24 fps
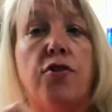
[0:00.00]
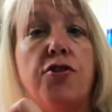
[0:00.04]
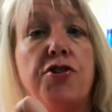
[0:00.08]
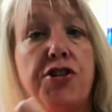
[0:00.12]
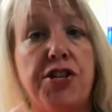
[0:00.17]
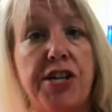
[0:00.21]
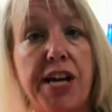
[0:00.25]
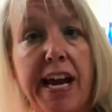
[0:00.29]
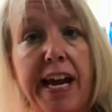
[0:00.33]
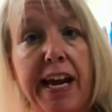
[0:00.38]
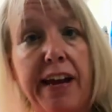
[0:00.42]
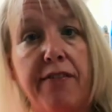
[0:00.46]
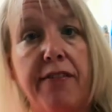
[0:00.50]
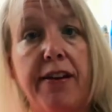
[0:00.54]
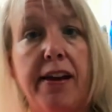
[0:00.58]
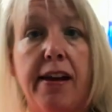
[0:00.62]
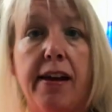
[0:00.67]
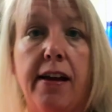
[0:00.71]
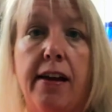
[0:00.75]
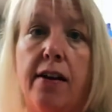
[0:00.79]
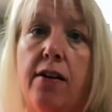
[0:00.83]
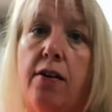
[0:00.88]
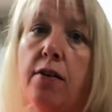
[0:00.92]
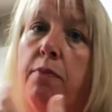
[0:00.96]

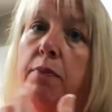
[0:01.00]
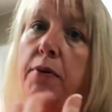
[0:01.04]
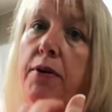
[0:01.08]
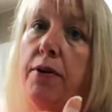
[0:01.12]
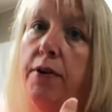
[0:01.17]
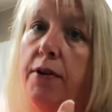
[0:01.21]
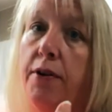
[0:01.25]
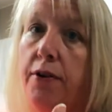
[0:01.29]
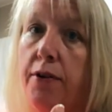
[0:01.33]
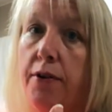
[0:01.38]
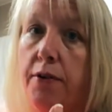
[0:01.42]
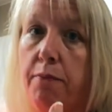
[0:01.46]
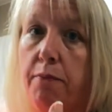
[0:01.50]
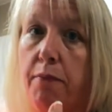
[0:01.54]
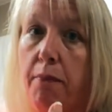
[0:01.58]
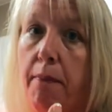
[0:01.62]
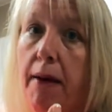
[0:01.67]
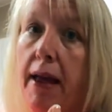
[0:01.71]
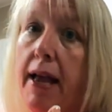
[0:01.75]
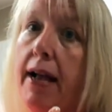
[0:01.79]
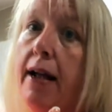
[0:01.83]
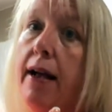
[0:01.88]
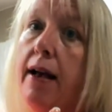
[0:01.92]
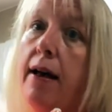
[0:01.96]
shaving or putting on
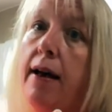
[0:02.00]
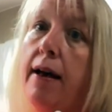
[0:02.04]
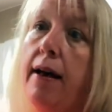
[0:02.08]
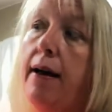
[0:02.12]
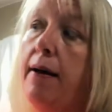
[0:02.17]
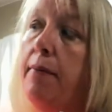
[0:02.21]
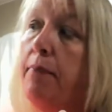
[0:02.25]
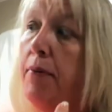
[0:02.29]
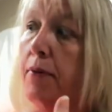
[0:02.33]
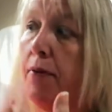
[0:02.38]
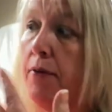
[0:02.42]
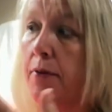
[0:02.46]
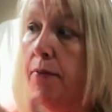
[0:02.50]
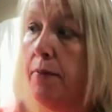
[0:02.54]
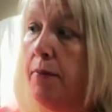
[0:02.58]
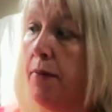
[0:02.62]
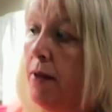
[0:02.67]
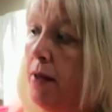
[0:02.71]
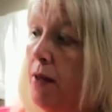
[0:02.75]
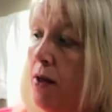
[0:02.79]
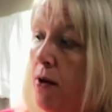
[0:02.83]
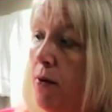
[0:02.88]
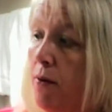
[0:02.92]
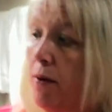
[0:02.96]
makeup or
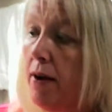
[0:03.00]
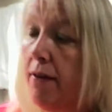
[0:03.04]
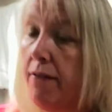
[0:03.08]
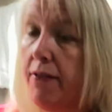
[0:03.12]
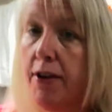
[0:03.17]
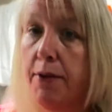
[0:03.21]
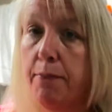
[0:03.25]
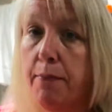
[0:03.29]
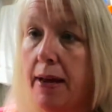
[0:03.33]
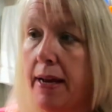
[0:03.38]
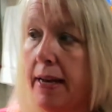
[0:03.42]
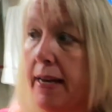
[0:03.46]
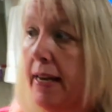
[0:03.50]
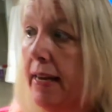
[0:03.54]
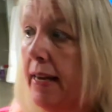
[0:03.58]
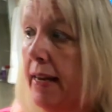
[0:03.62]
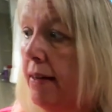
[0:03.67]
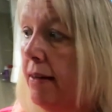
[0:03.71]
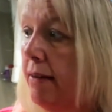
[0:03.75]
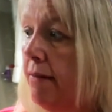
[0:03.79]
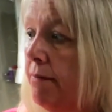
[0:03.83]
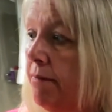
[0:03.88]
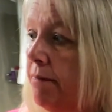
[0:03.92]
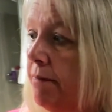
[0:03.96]
whatever you may
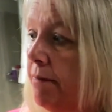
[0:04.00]
need.